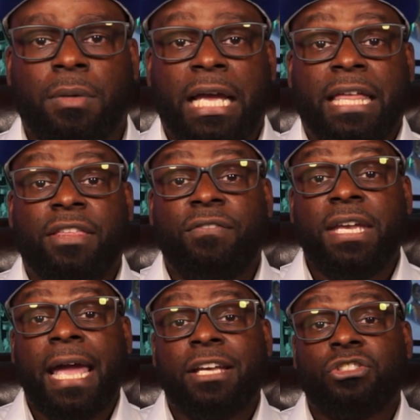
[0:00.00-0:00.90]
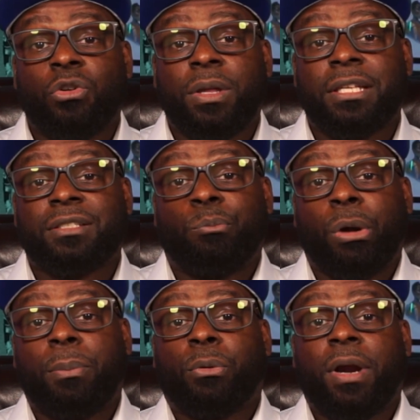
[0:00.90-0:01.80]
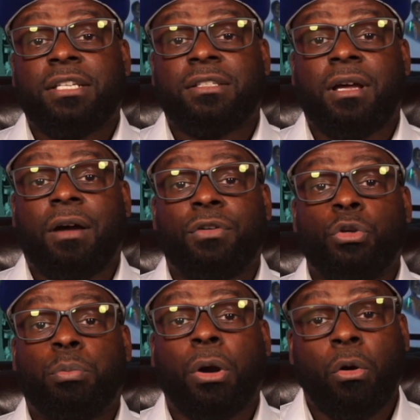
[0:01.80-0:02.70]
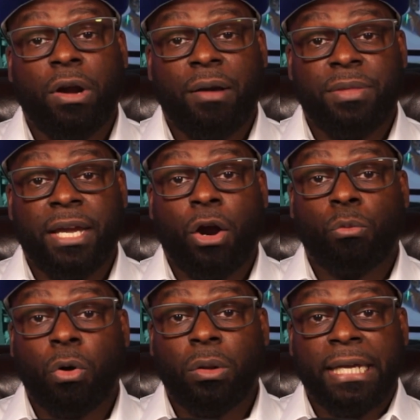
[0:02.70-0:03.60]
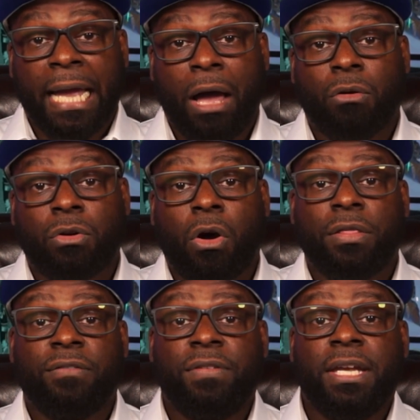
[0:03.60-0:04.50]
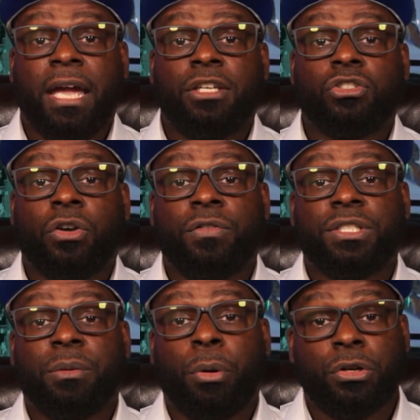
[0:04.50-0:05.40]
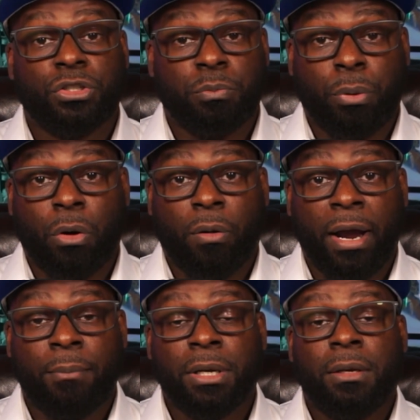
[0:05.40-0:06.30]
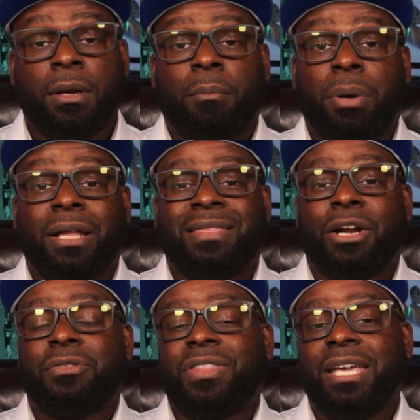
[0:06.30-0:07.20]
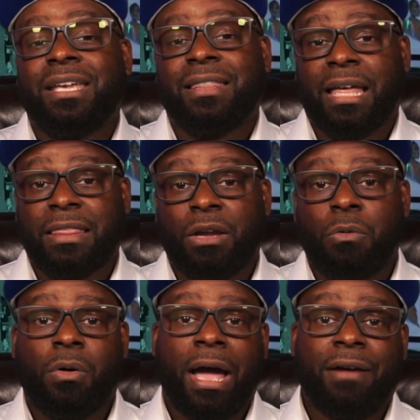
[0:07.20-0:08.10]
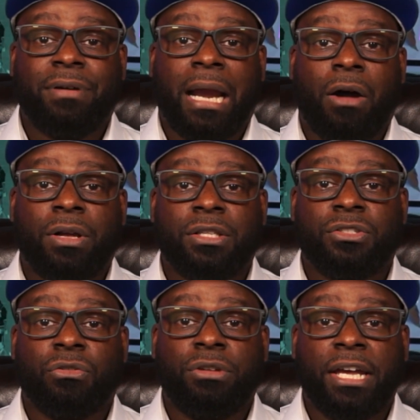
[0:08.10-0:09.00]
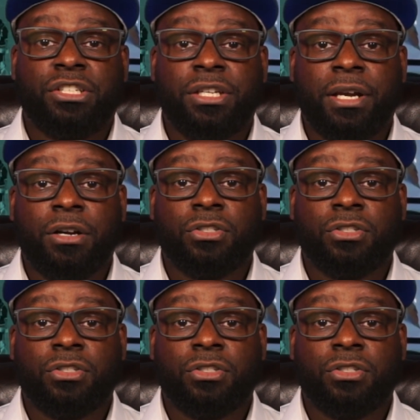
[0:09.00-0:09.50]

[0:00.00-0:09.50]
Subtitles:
The VA is doing this in preparation of a new program they are rolling out called the VA Servicing Purchase Program, but they're thinking that they won't have it out until next year.